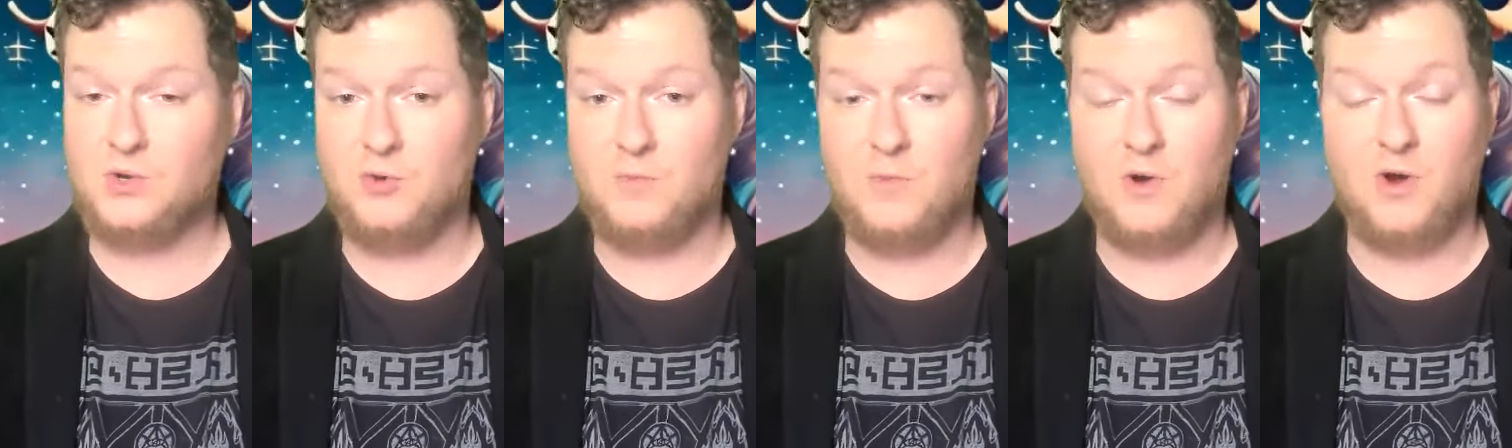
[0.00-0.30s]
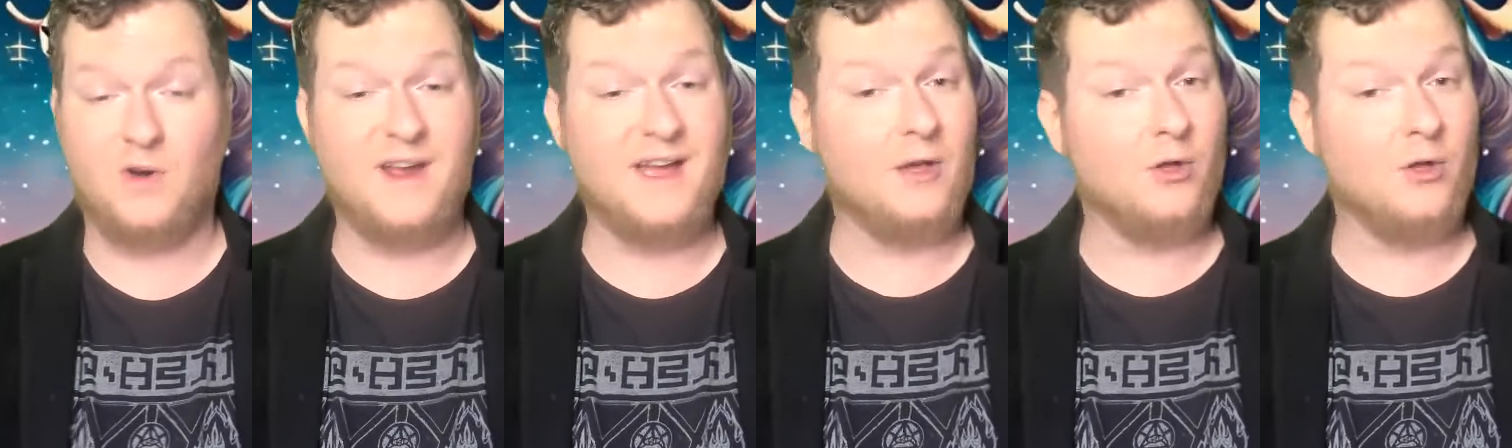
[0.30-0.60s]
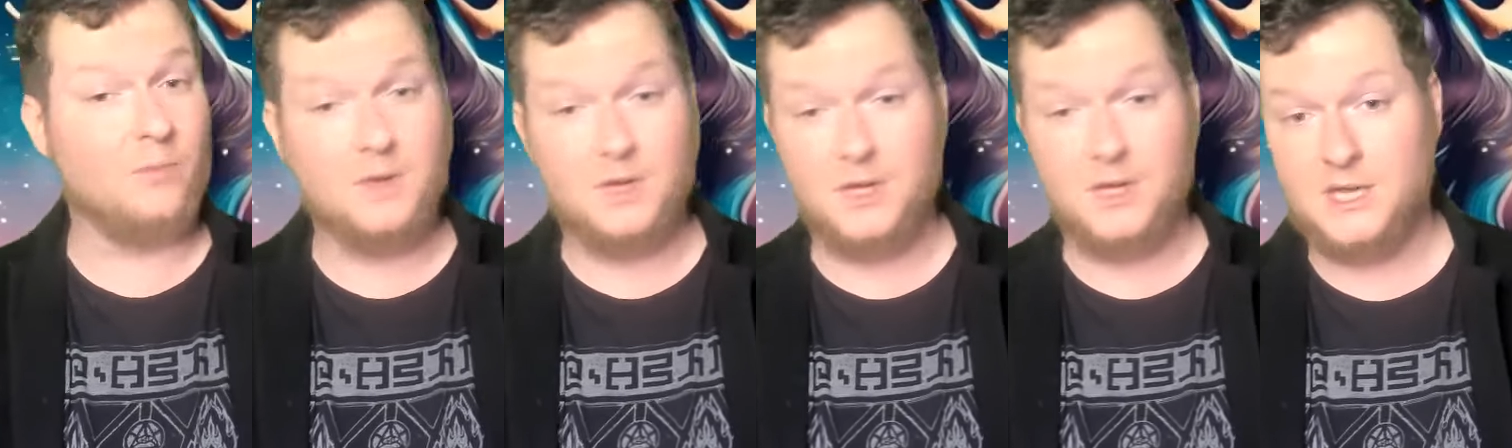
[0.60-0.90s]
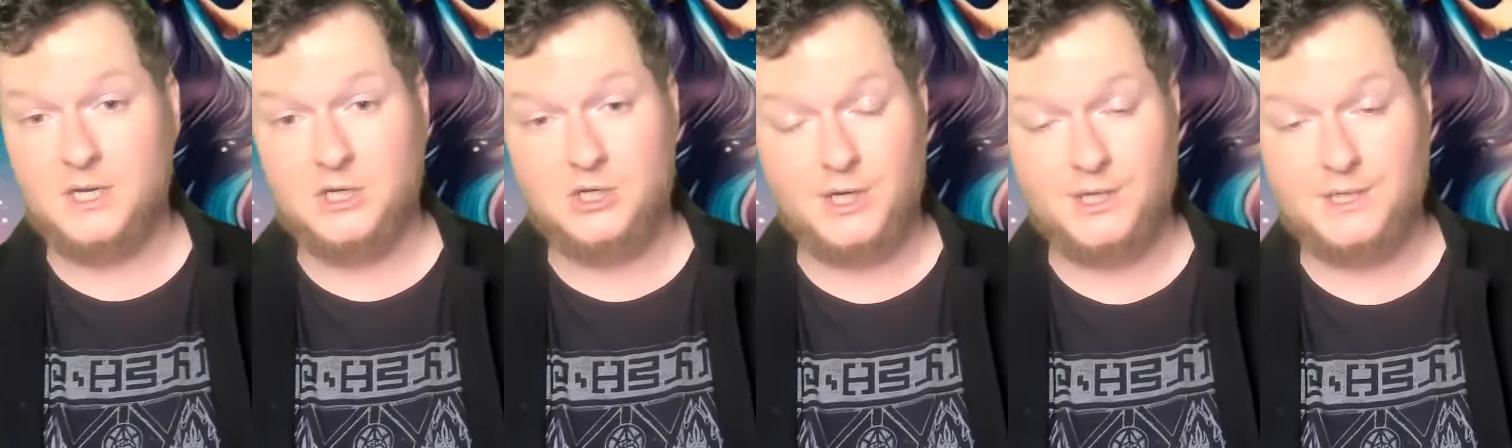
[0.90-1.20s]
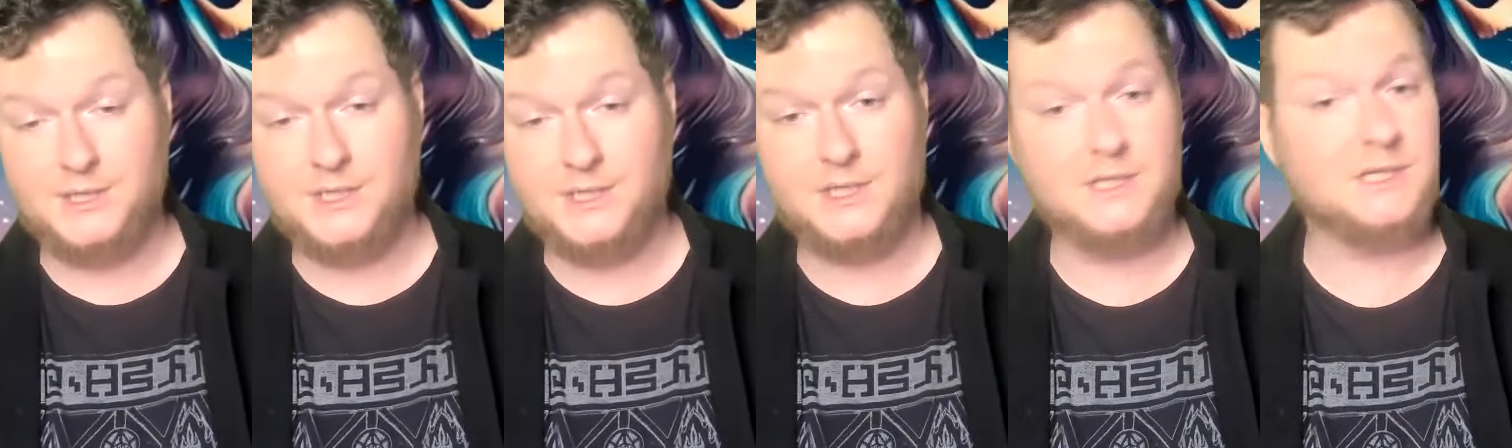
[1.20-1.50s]
whom are helping
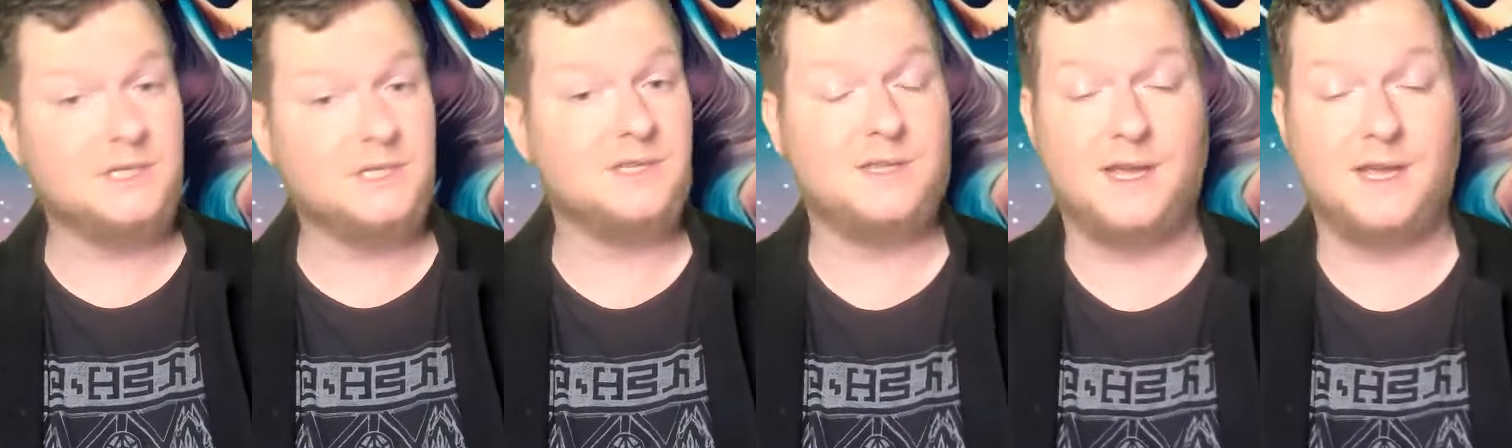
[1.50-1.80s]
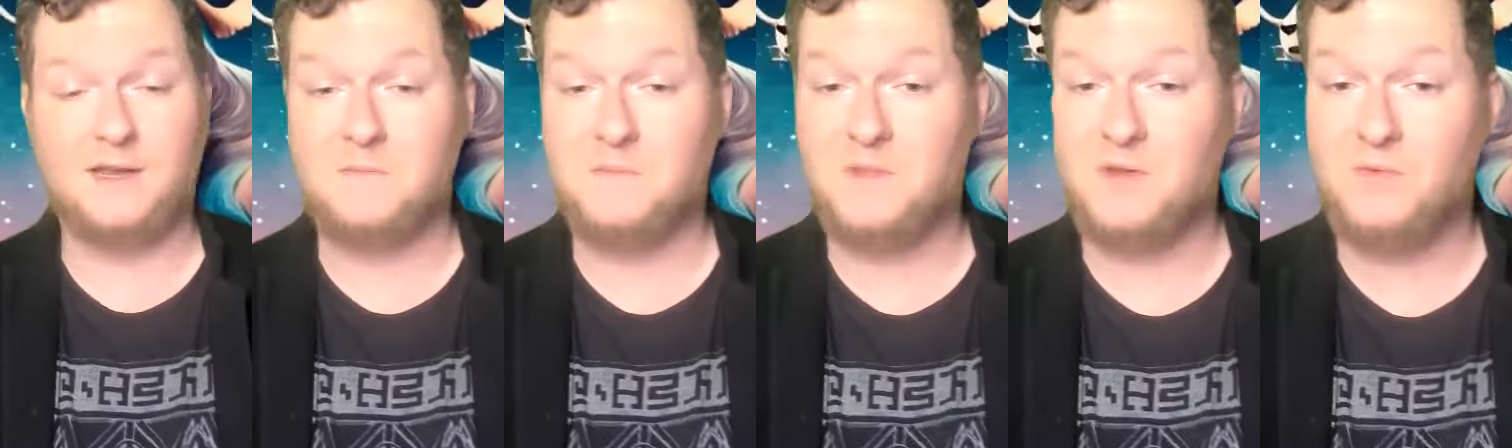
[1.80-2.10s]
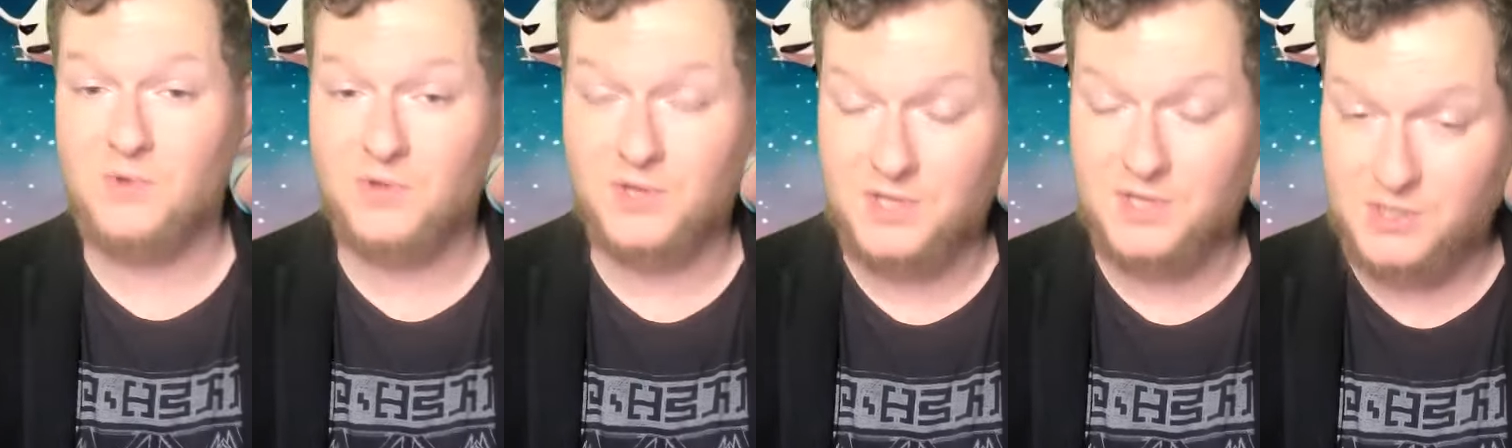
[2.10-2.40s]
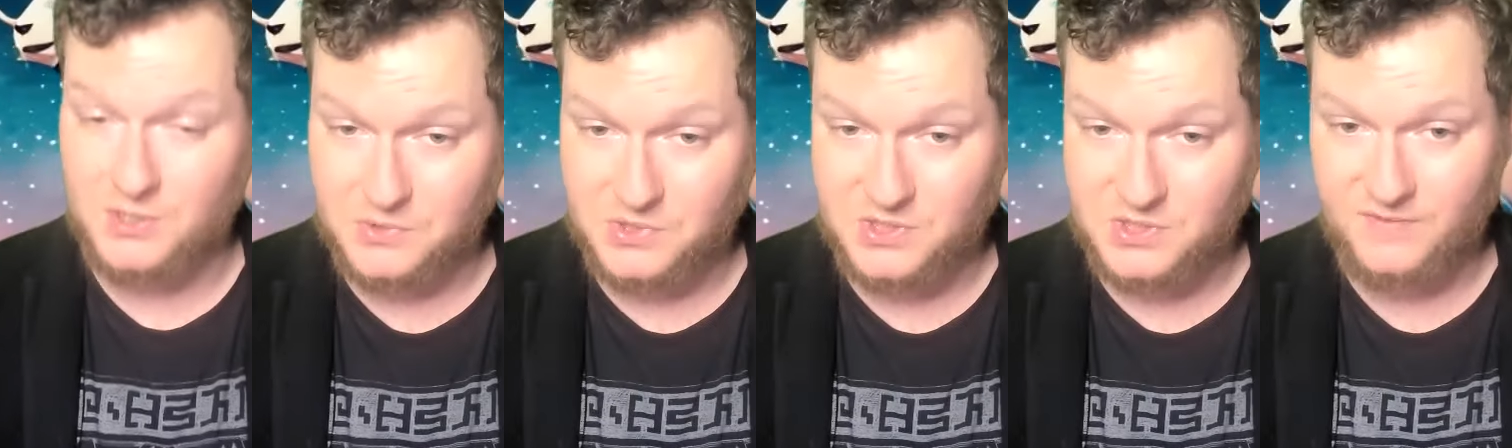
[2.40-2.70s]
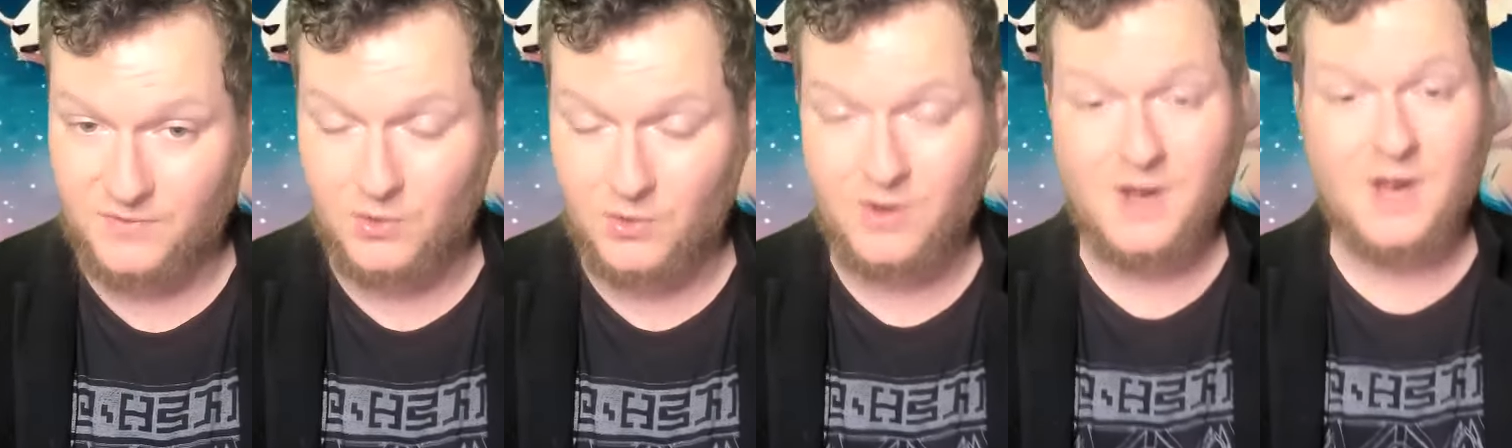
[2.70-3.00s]
injustice, that can be really
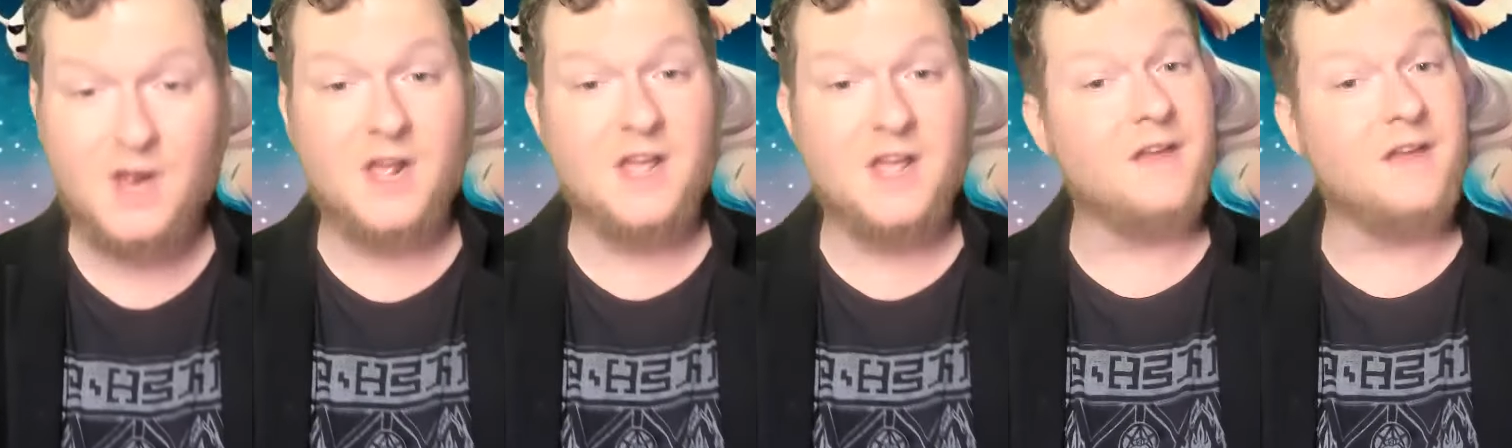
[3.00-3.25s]
useful.